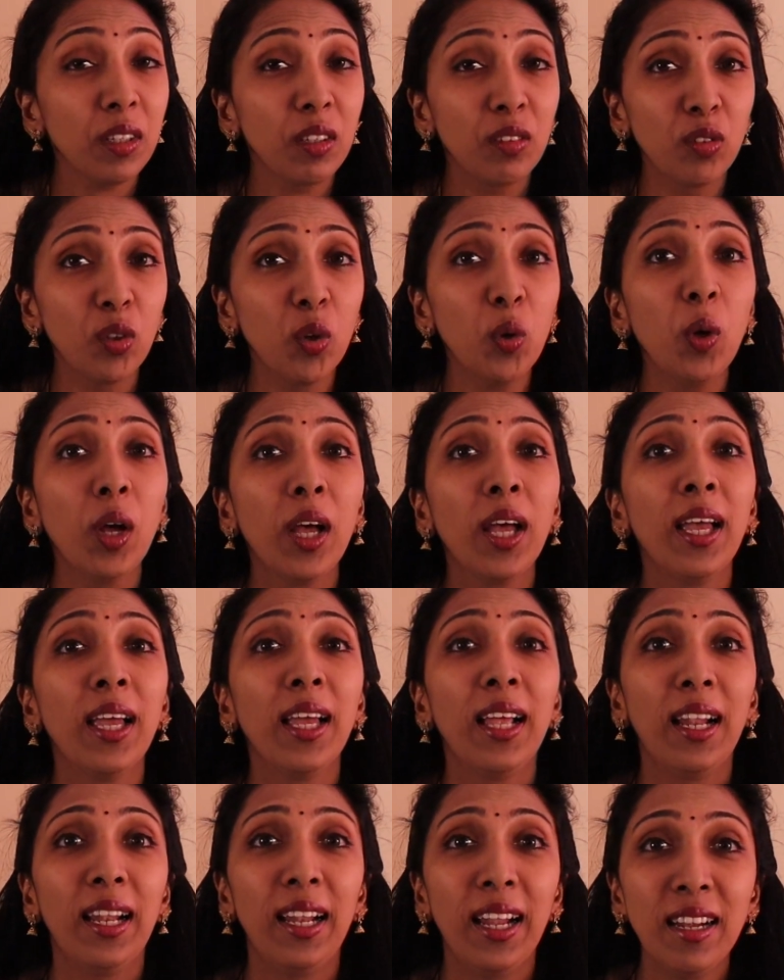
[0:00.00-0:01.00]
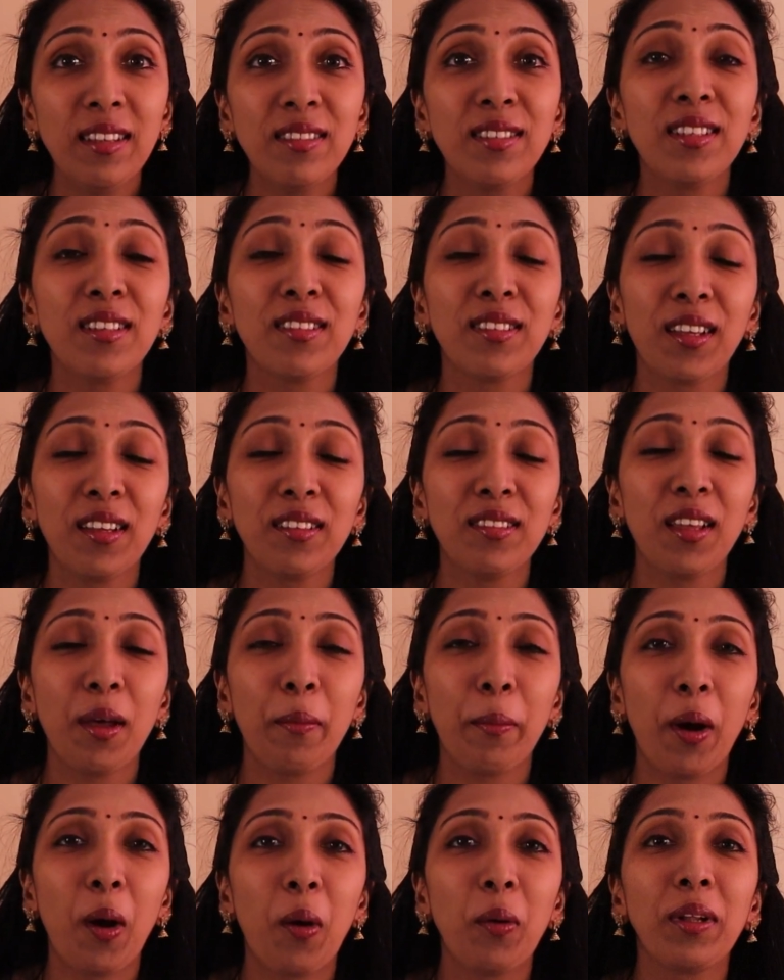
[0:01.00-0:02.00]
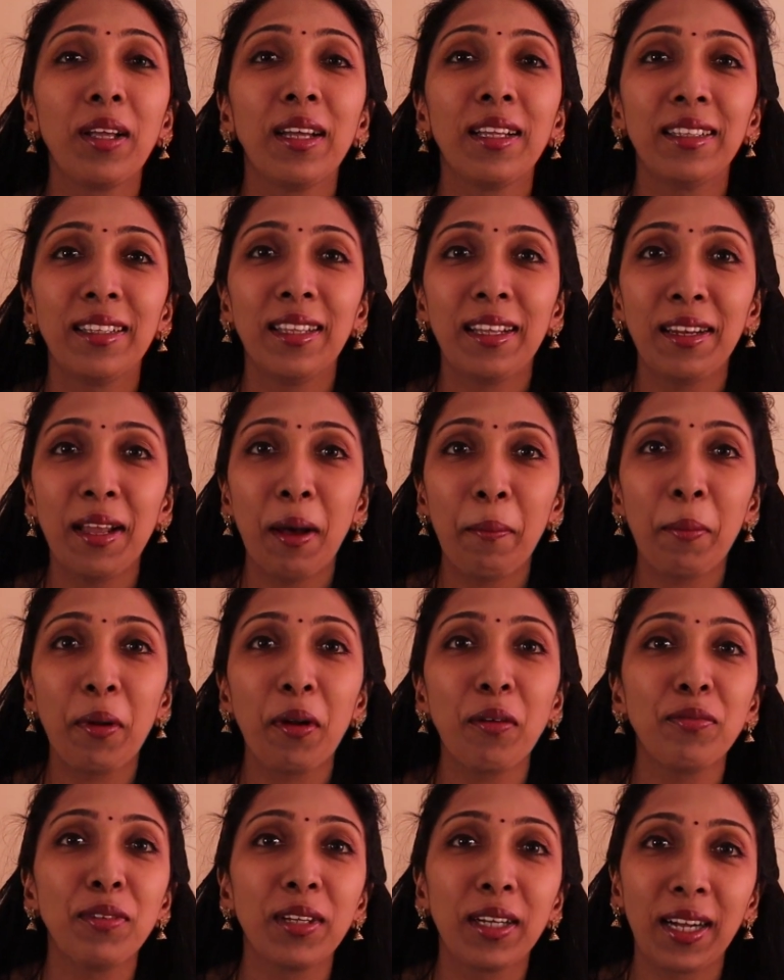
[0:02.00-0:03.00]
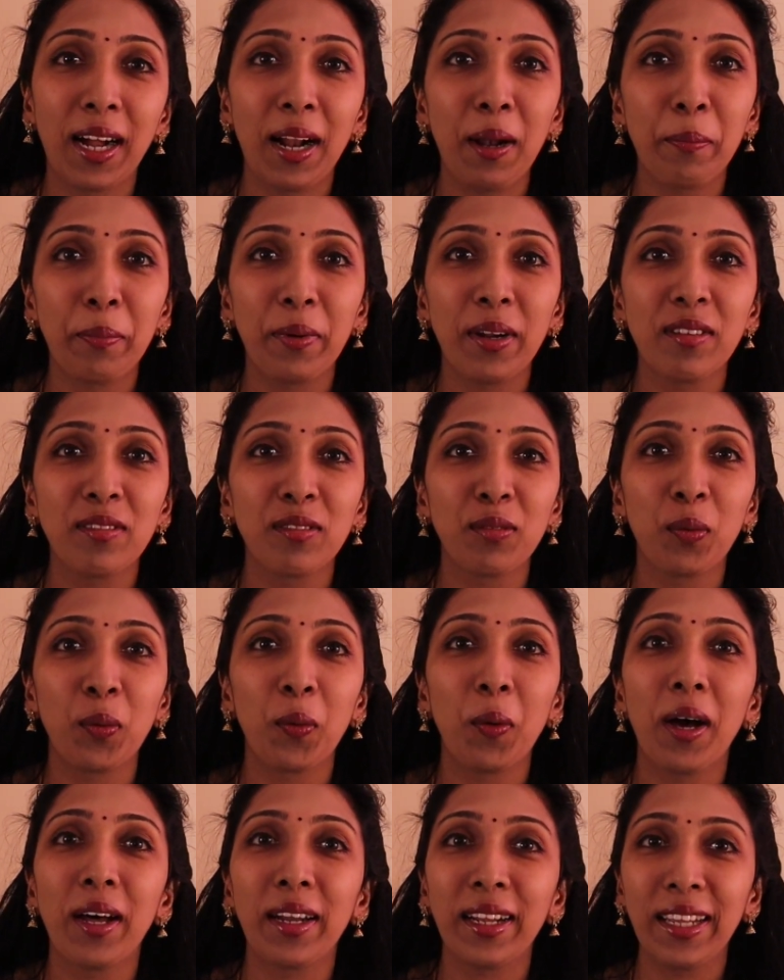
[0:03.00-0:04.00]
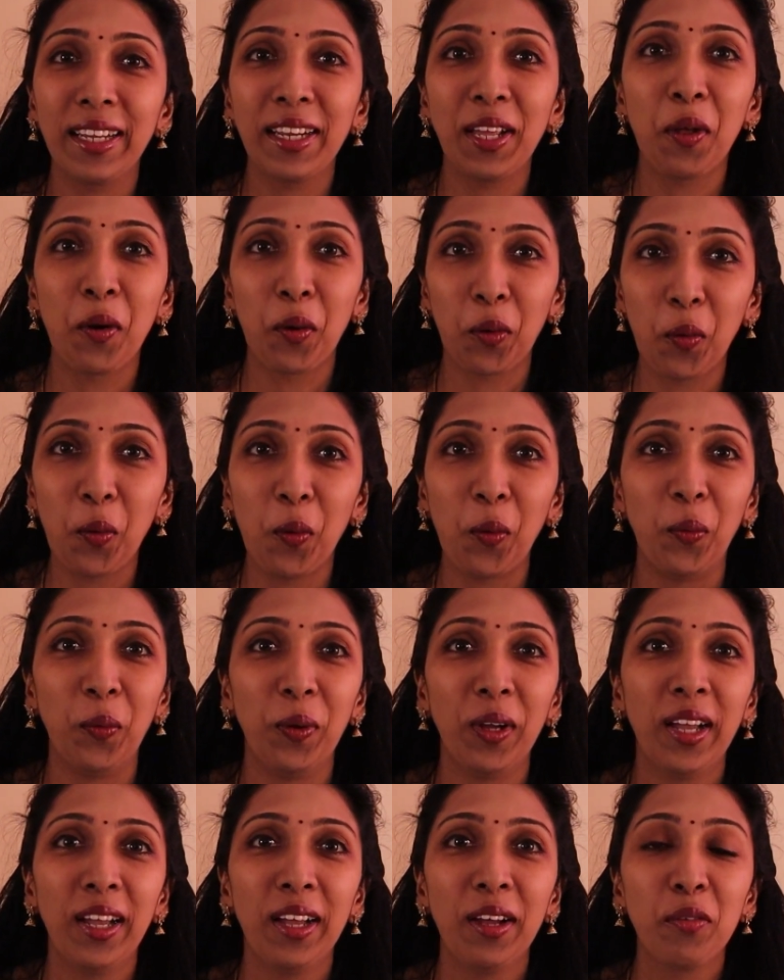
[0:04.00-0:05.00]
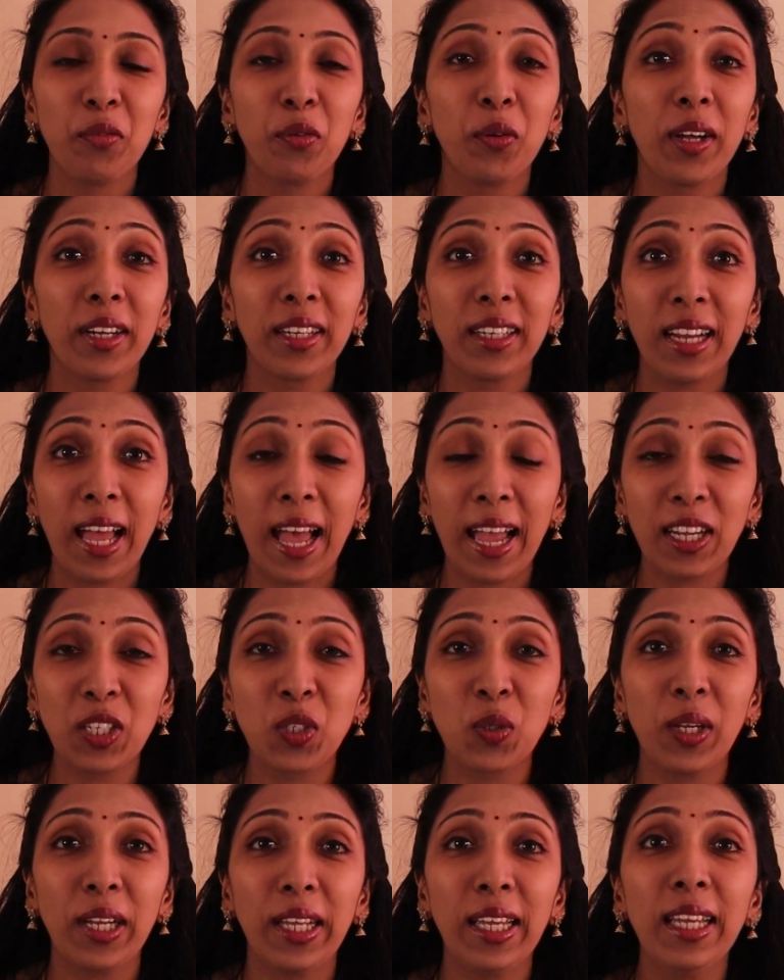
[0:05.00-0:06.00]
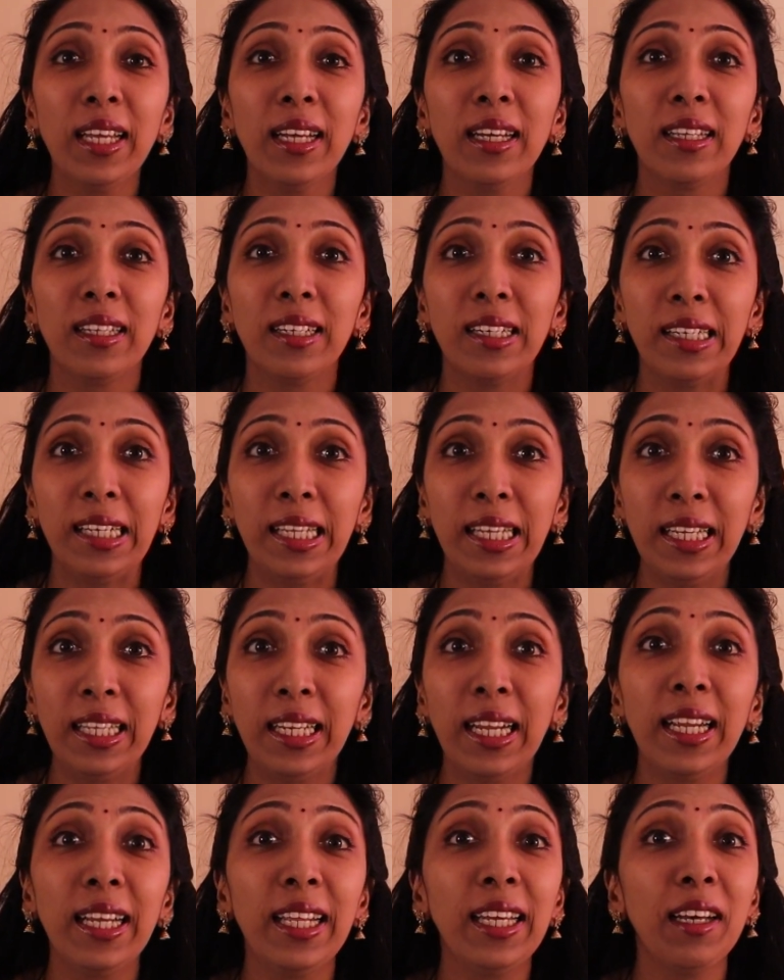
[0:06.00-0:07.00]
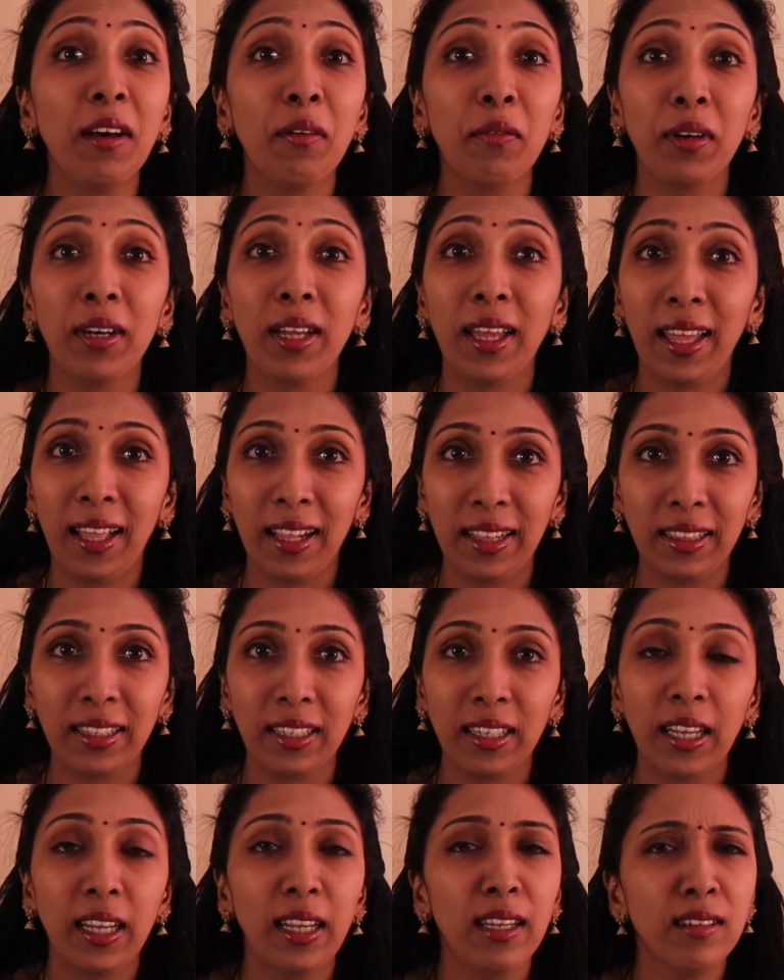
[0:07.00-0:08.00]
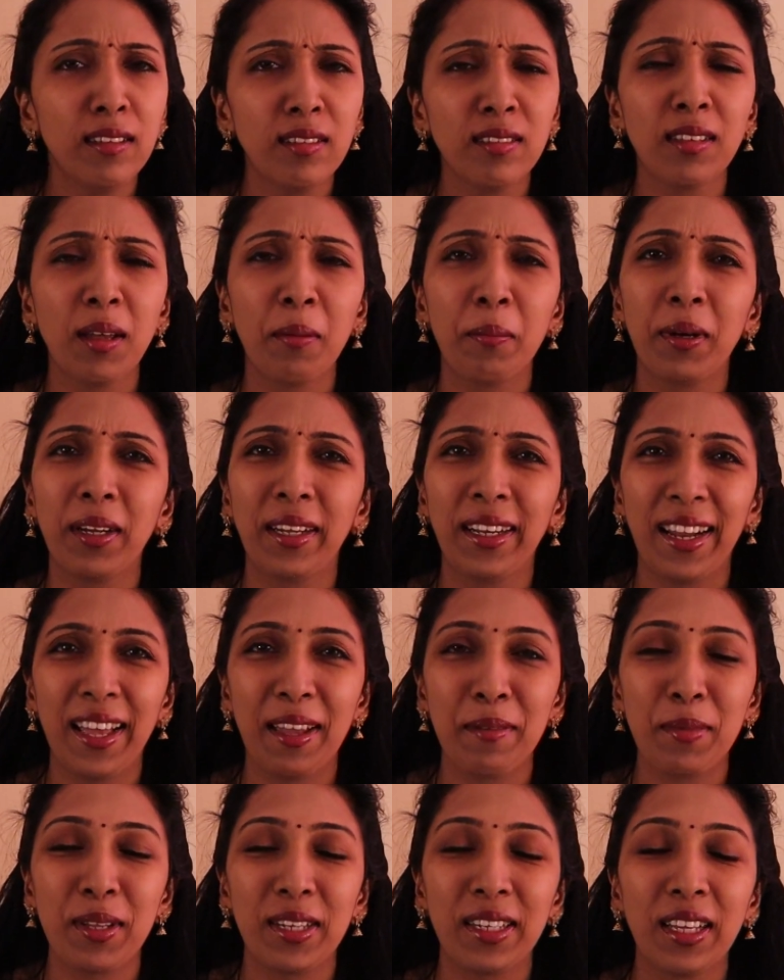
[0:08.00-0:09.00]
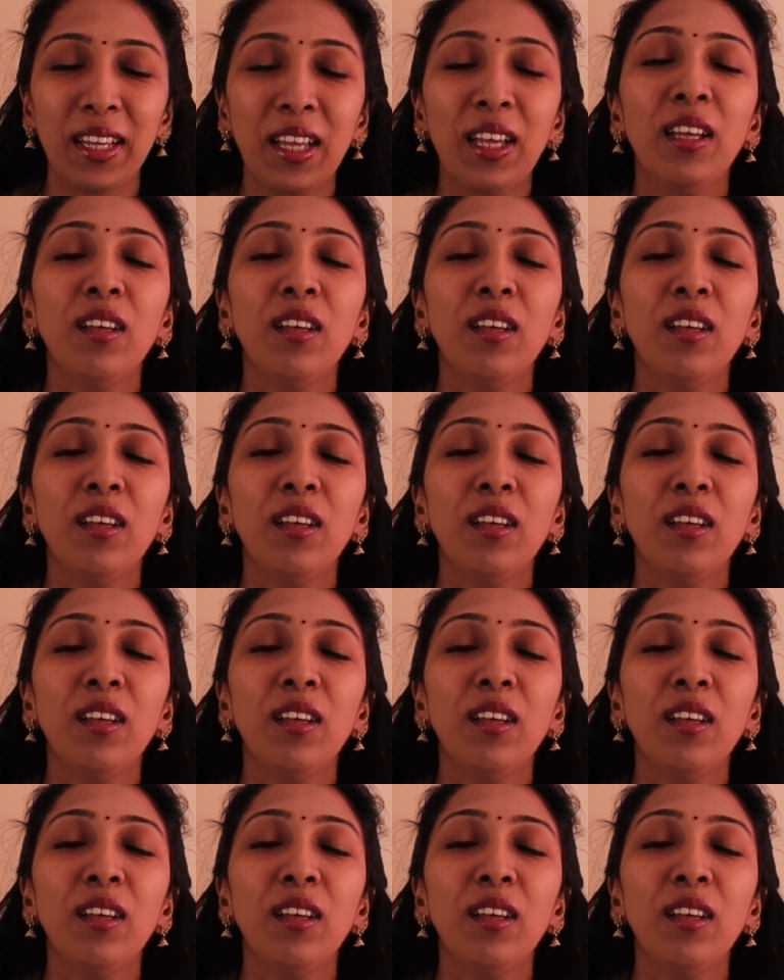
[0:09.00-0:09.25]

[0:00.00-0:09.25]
So let's discuss about the number of the culprits who are in a row for actually degrading our health in the summer climate.